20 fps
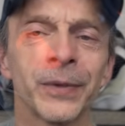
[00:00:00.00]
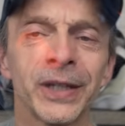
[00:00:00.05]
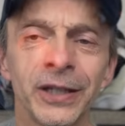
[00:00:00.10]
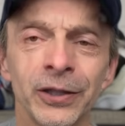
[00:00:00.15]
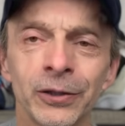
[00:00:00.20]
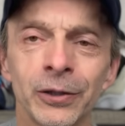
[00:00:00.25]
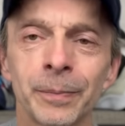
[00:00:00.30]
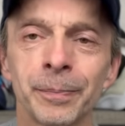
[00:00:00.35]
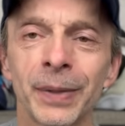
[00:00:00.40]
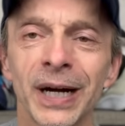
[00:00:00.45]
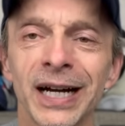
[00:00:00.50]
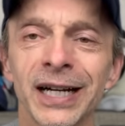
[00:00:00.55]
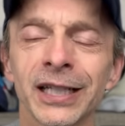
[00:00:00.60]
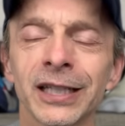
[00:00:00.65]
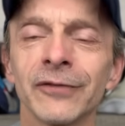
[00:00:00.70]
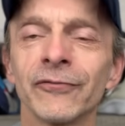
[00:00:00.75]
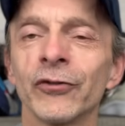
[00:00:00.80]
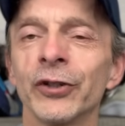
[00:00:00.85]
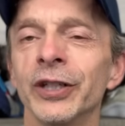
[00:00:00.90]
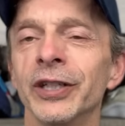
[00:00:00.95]
heel
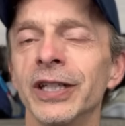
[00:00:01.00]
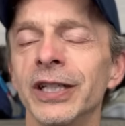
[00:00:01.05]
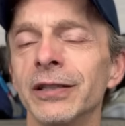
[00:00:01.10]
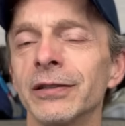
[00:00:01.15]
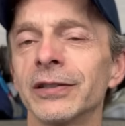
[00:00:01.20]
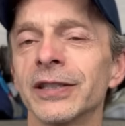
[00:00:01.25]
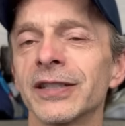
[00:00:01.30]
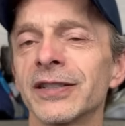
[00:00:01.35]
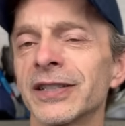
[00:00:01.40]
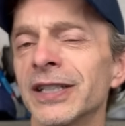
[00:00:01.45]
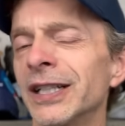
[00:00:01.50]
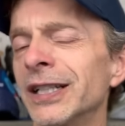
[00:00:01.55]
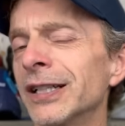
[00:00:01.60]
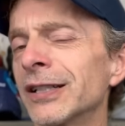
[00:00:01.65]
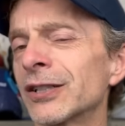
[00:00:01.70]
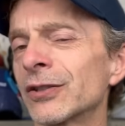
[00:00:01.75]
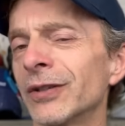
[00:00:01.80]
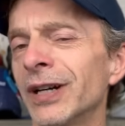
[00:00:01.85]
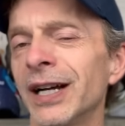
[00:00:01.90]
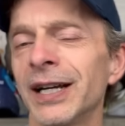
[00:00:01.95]
pocket for your heel to sit
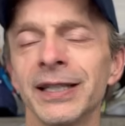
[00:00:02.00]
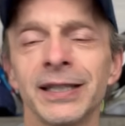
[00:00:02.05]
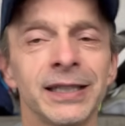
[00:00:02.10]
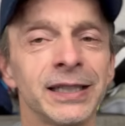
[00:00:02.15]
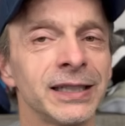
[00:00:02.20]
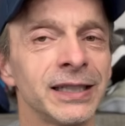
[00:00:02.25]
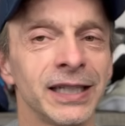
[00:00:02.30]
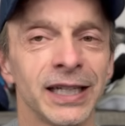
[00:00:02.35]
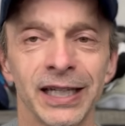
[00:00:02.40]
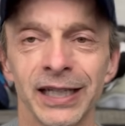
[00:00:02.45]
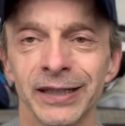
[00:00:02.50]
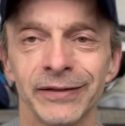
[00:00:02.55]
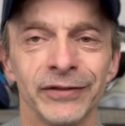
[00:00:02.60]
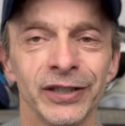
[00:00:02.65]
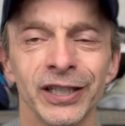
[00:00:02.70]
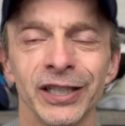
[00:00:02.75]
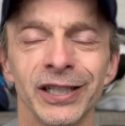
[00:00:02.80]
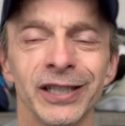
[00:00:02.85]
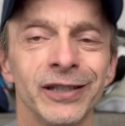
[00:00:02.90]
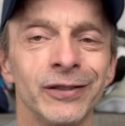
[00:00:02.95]
in. So I didn't have
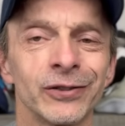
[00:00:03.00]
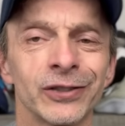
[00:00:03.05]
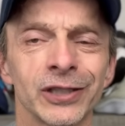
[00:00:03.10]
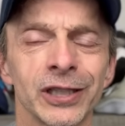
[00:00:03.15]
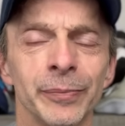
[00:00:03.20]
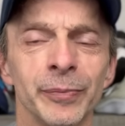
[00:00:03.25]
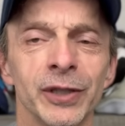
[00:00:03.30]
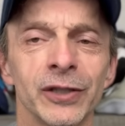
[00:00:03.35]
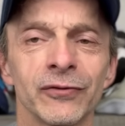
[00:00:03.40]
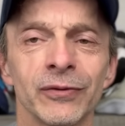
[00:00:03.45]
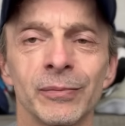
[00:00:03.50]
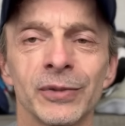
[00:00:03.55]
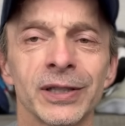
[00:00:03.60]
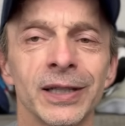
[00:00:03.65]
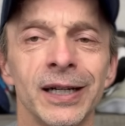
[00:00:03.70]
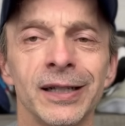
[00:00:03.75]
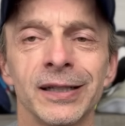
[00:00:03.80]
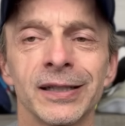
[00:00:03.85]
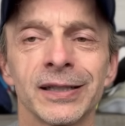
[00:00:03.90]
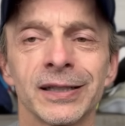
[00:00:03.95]
any heel slippage from
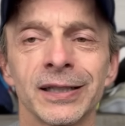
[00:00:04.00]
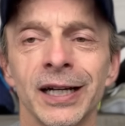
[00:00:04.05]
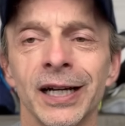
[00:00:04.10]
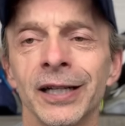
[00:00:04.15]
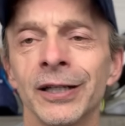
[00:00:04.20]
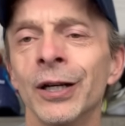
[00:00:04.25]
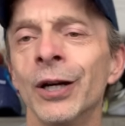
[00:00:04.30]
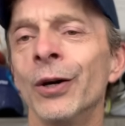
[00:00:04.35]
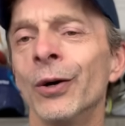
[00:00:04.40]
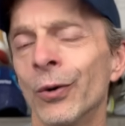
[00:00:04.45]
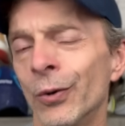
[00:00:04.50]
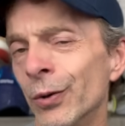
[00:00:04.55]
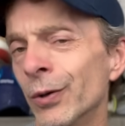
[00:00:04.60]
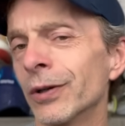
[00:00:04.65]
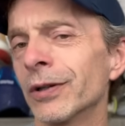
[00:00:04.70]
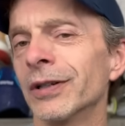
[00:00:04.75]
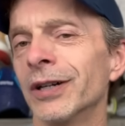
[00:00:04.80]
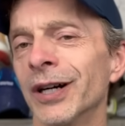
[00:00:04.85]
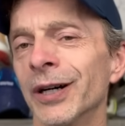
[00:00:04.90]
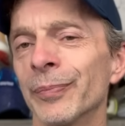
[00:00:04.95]
side to side
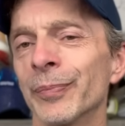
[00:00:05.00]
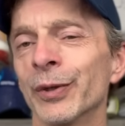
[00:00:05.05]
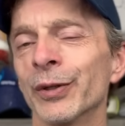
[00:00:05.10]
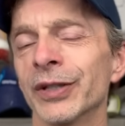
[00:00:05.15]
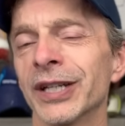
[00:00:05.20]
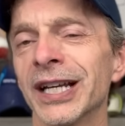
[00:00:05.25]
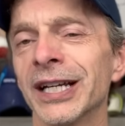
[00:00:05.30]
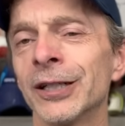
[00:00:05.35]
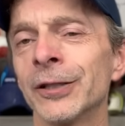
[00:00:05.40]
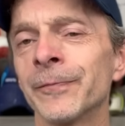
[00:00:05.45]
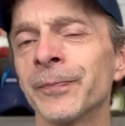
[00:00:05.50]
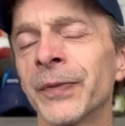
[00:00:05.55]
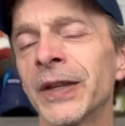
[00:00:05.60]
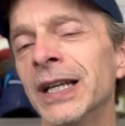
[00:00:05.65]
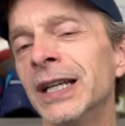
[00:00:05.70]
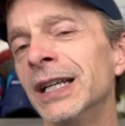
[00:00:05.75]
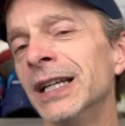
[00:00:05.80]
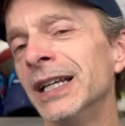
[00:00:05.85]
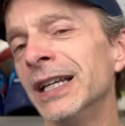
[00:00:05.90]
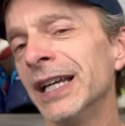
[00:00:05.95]
or up or down.
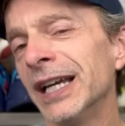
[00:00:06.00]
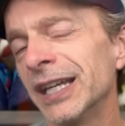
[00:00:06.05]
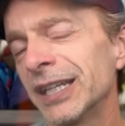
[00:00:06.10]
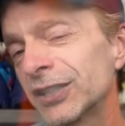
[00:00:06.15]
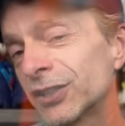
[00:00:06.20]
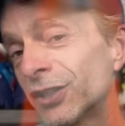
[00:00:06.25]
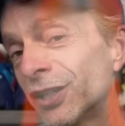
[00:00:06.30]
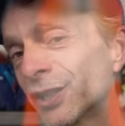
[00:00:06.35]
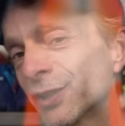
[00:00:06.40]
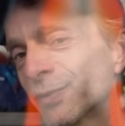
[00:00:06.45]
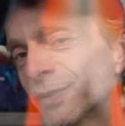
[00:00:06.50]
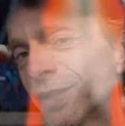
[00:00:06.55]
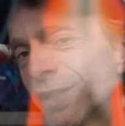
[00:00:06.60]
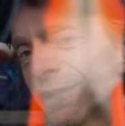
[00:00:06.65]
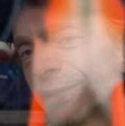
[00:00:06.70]
And as long as we're talking